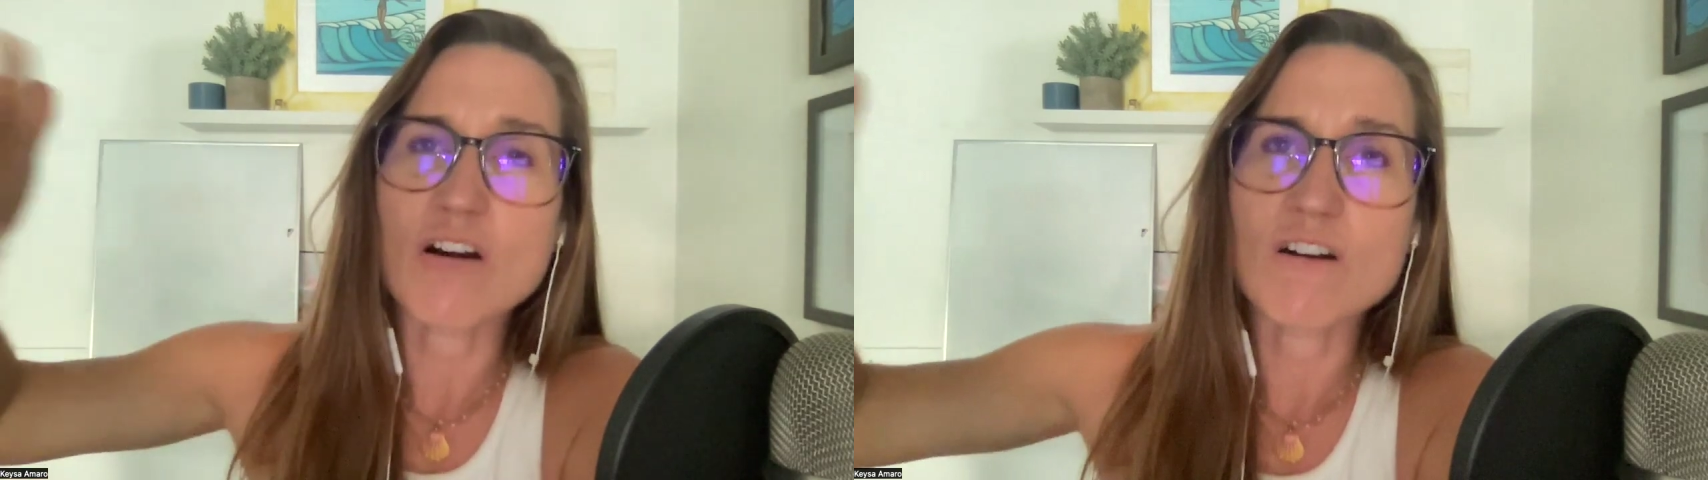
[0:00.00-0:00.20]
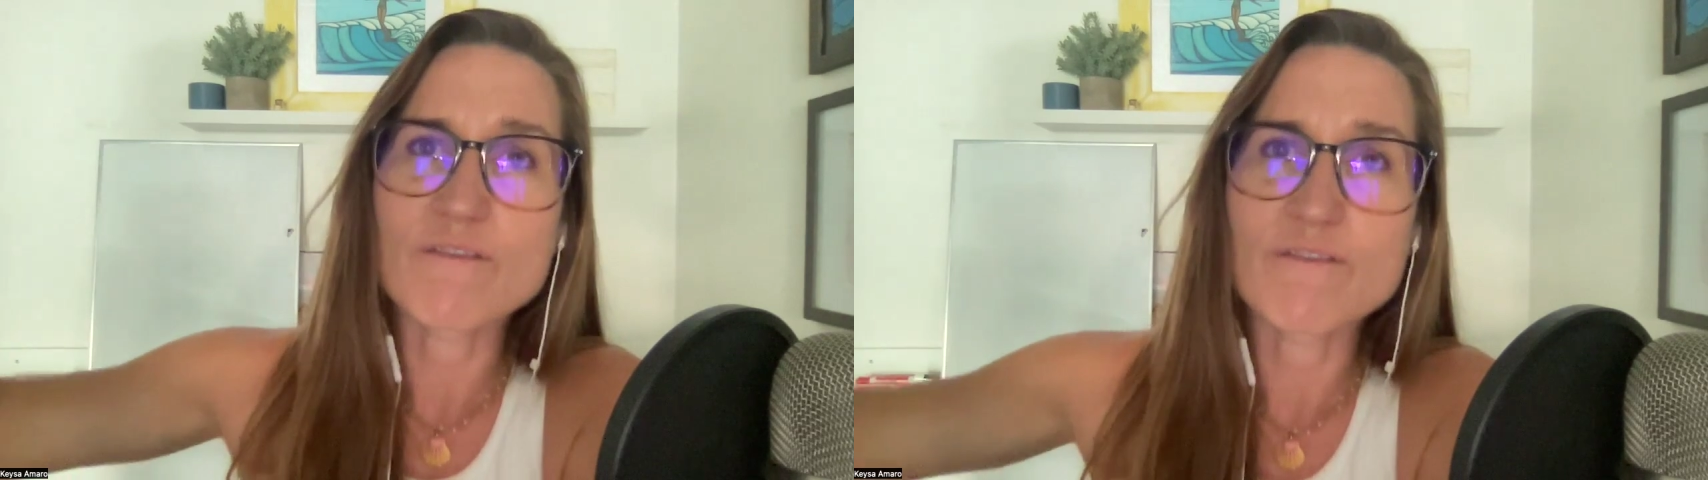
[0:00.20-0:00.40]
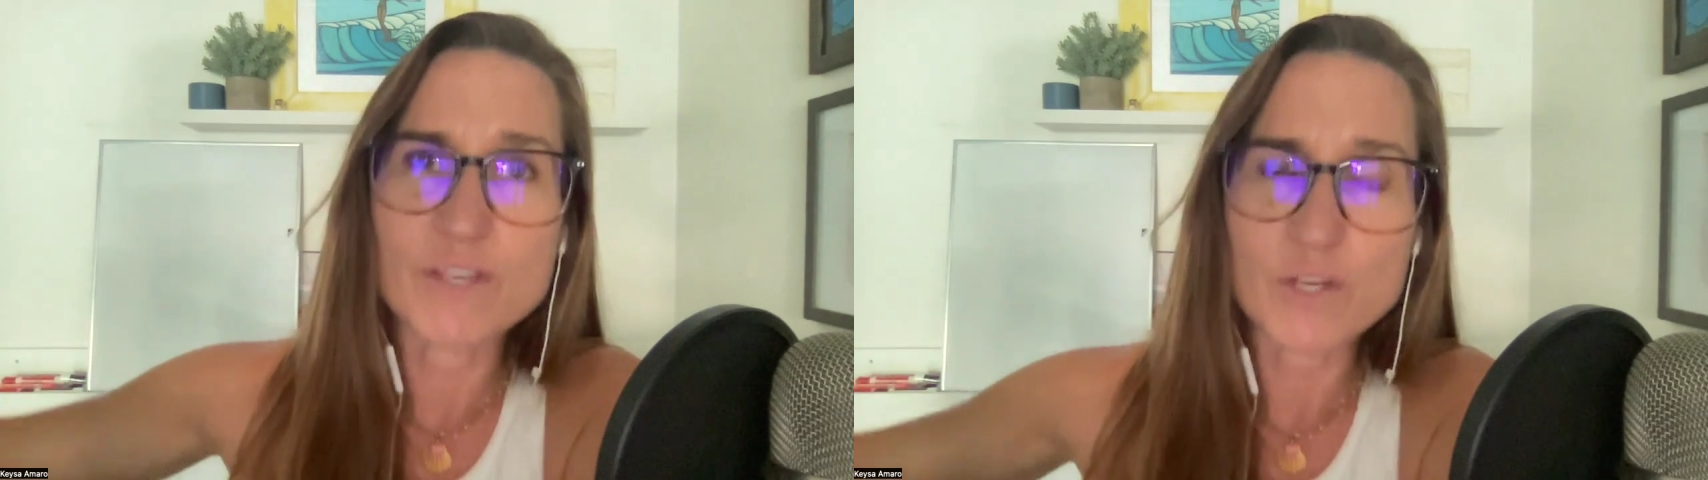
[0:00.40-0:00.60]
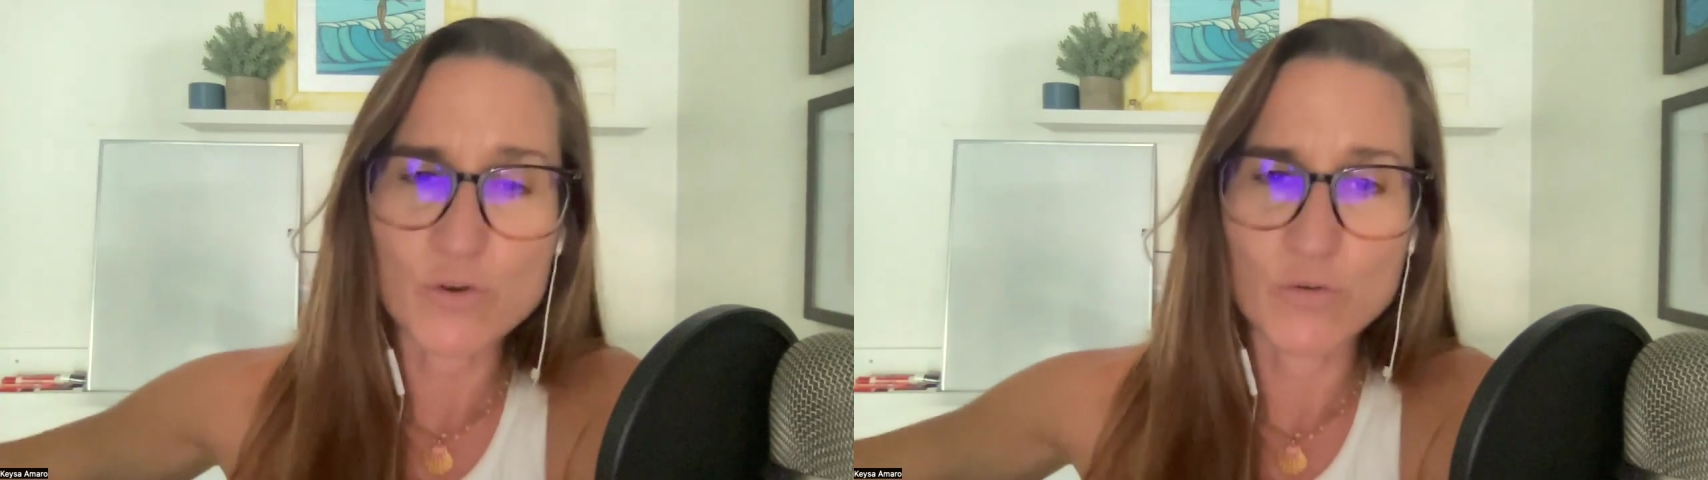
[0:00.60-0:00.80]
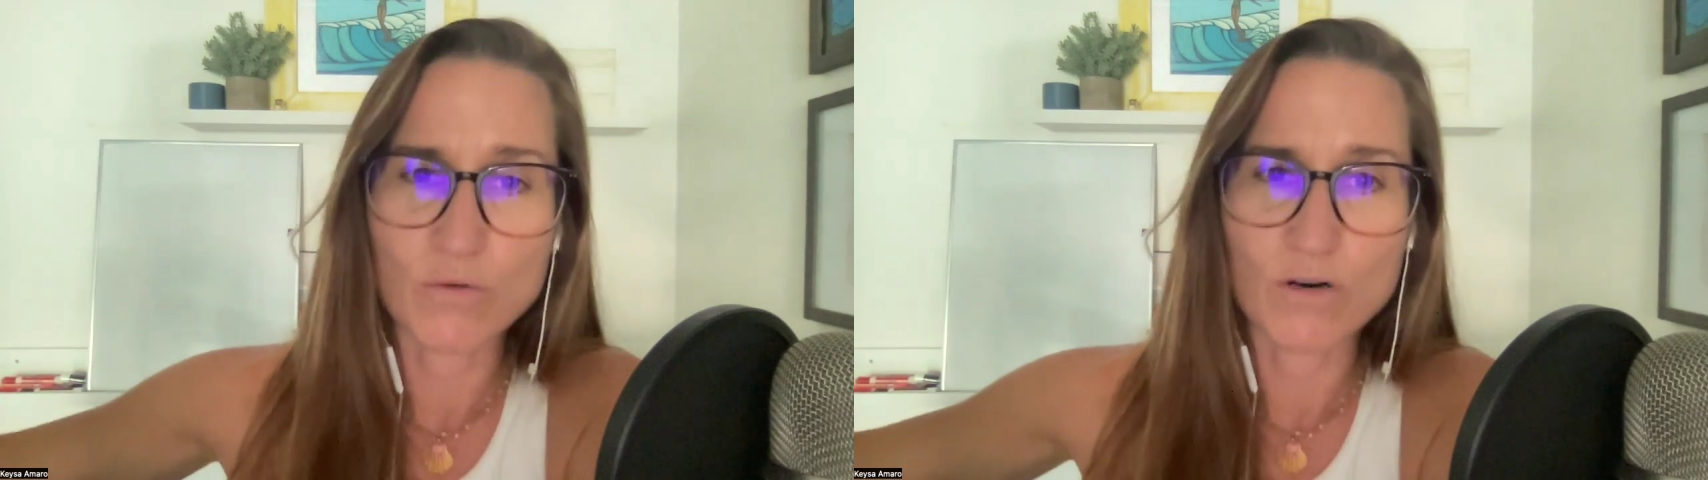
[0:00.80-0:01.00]
our
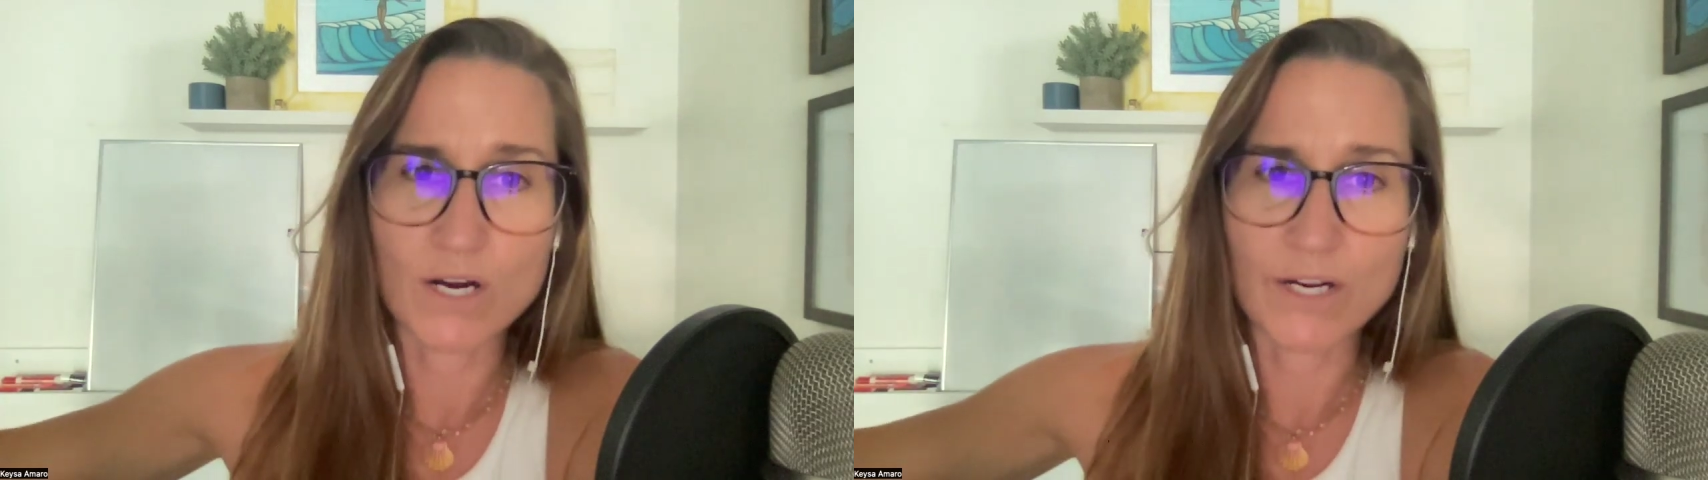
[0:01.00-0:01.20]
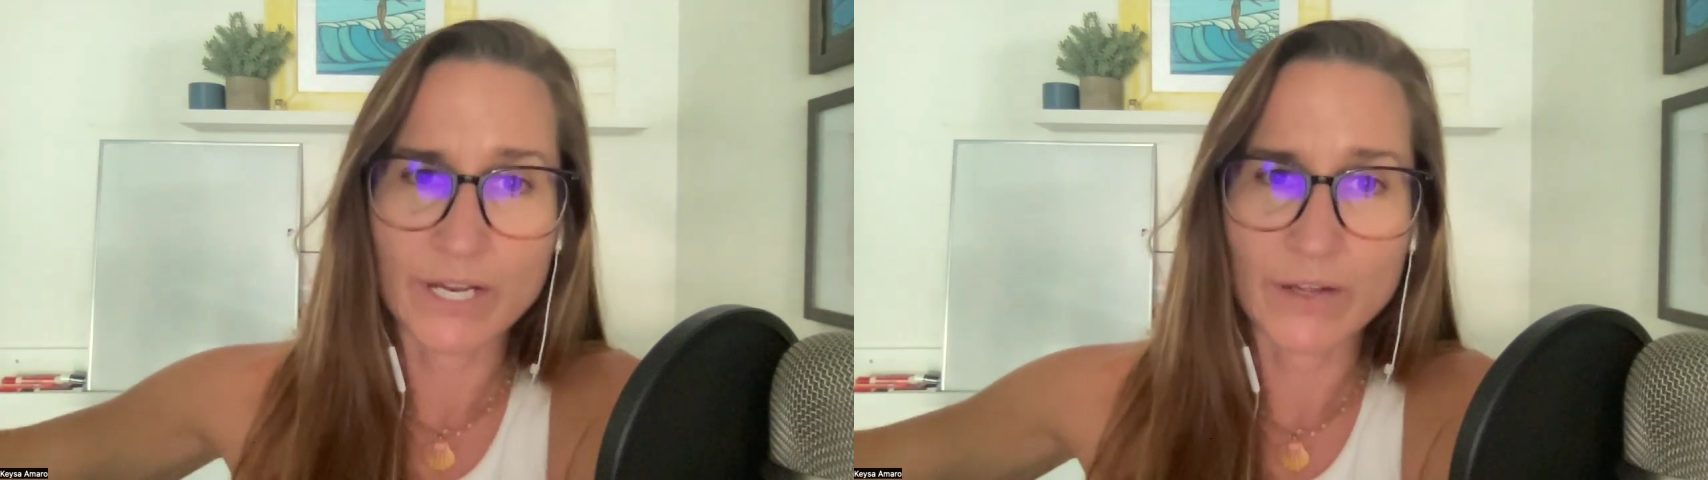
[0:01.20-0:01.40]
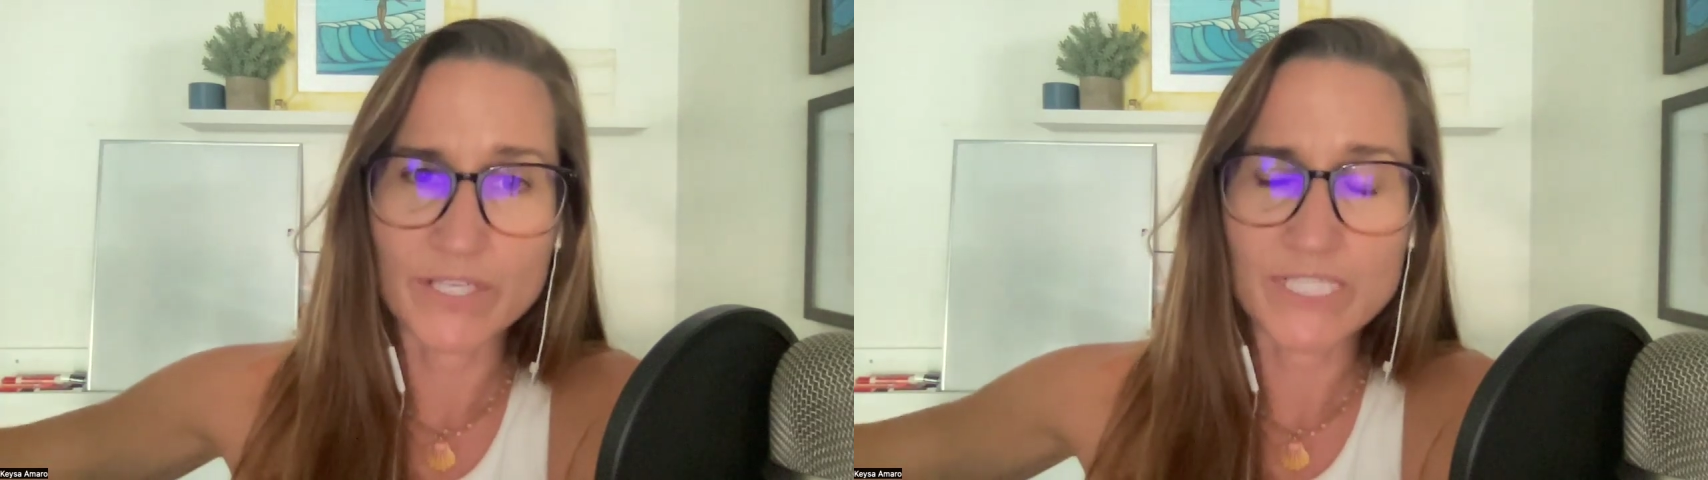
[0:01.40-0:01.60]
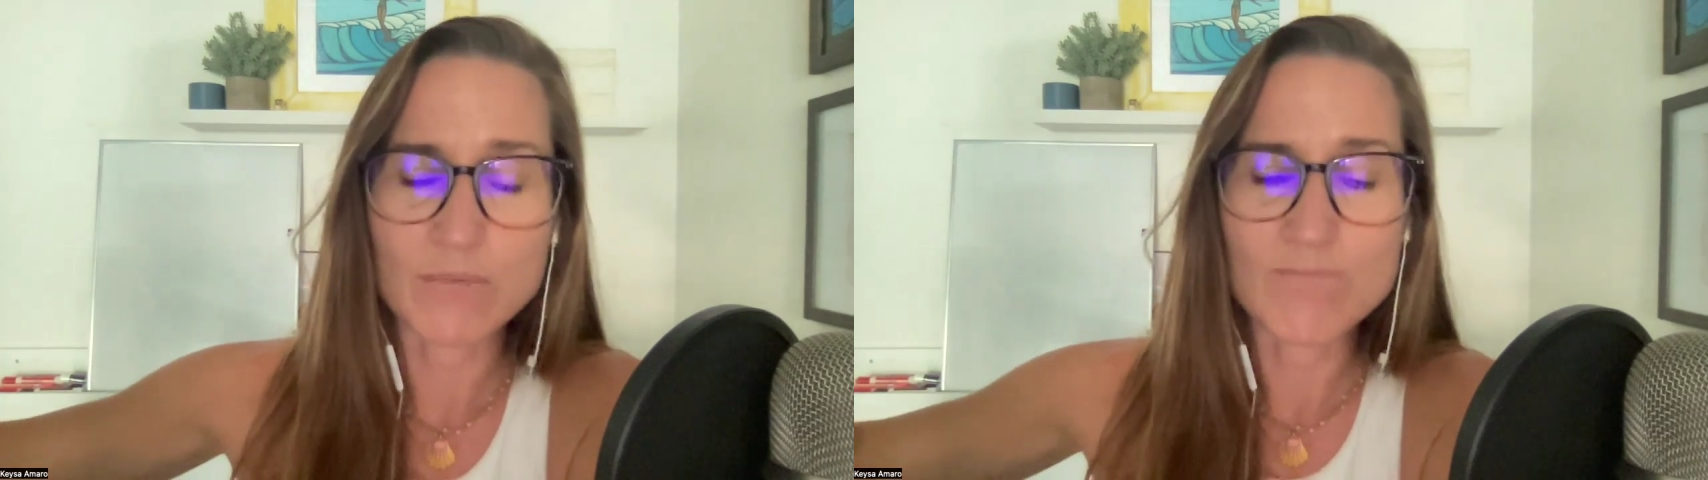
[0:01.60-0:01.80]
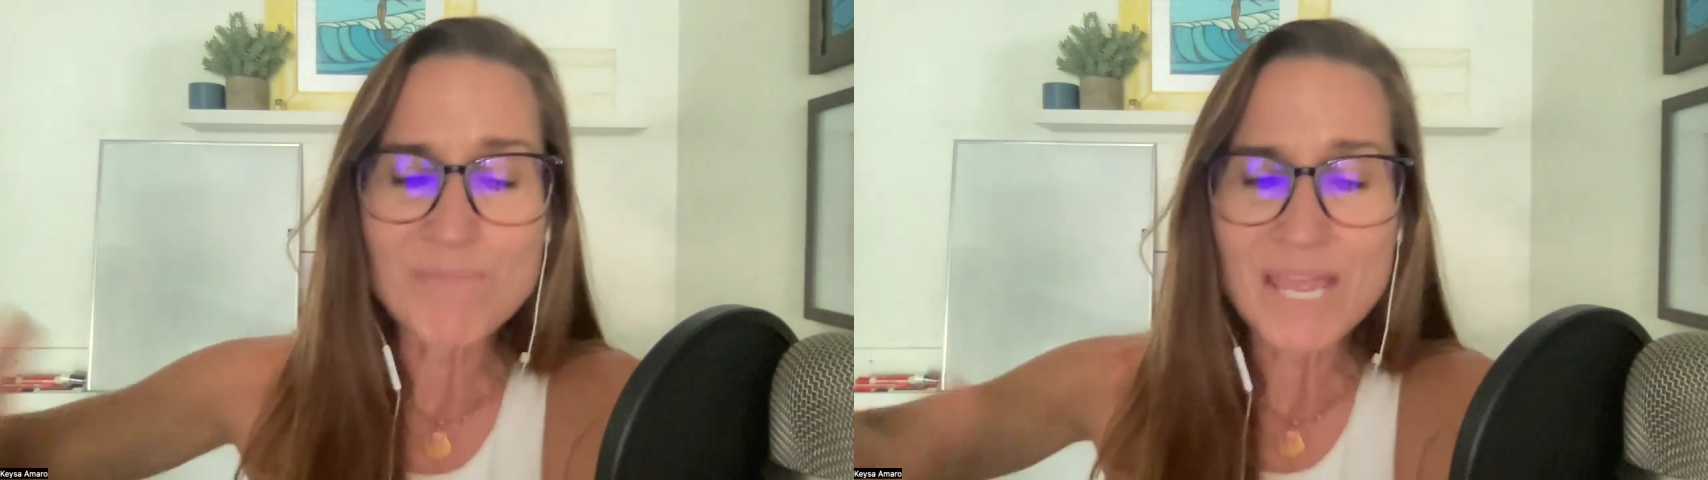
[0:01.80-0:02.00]
view on healthism.